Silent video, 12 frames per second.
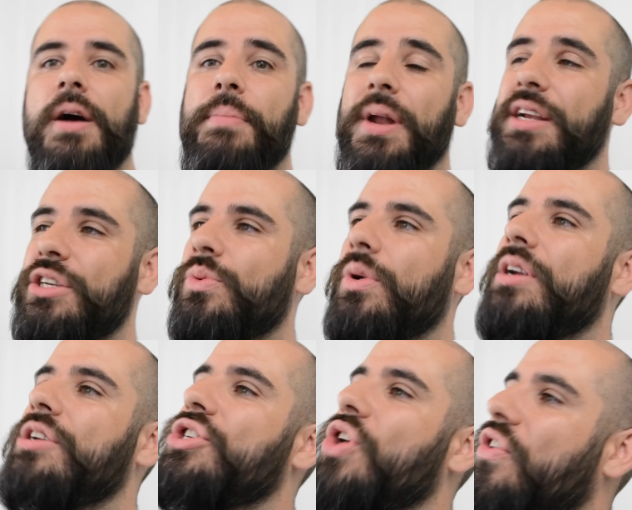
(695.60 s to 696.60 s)
But I just wanted
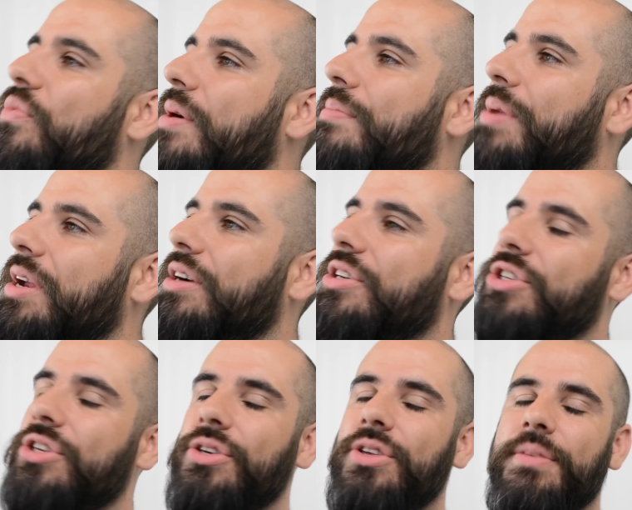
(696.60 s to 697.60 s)
to show off my beard
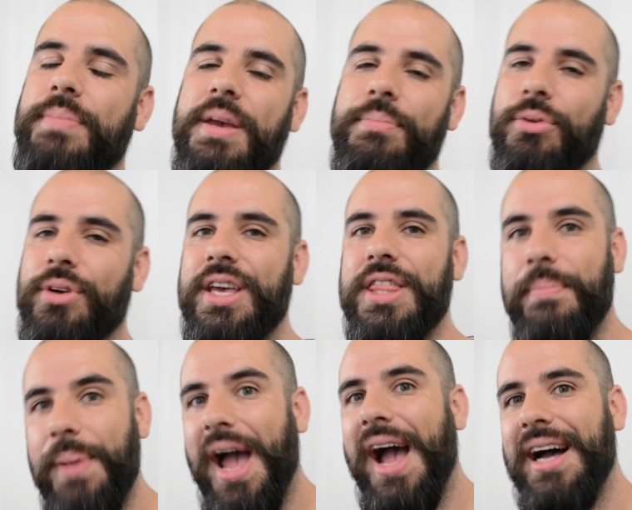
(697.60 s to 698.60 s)
to the people in the
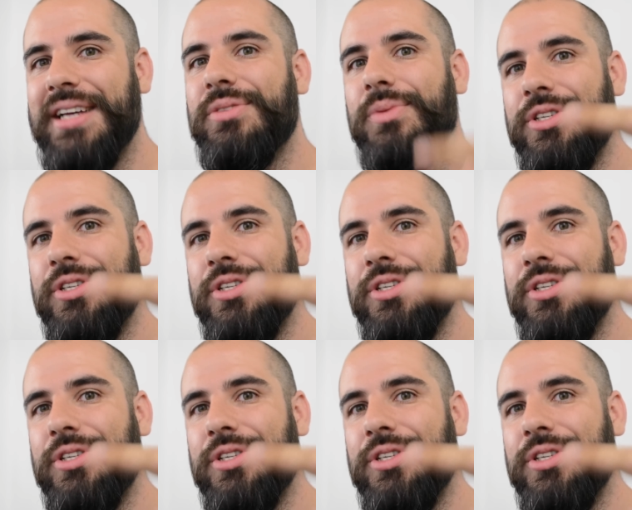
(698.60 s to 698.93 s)
past,